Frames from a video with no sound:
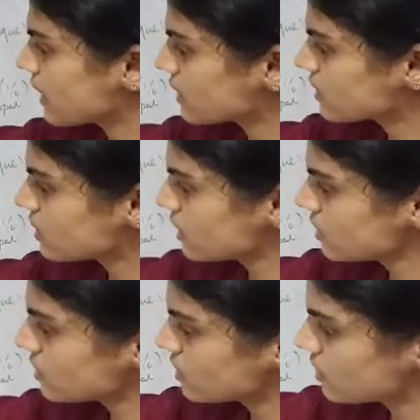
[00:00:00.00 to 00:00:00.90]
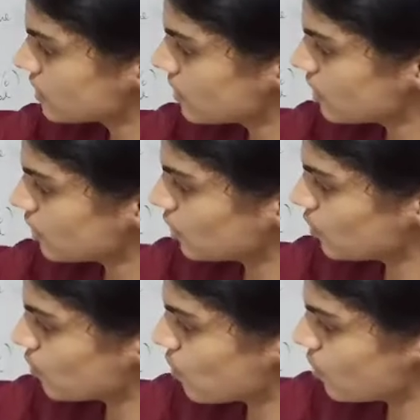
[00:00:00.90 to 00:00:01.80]
extends the
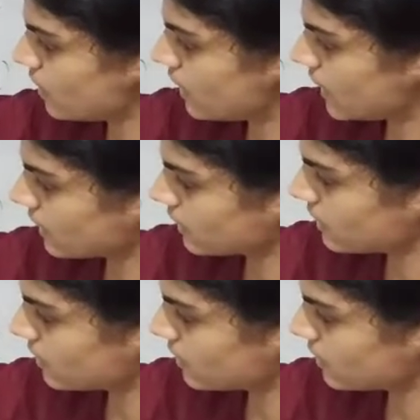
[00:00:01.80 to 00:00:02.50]
whole length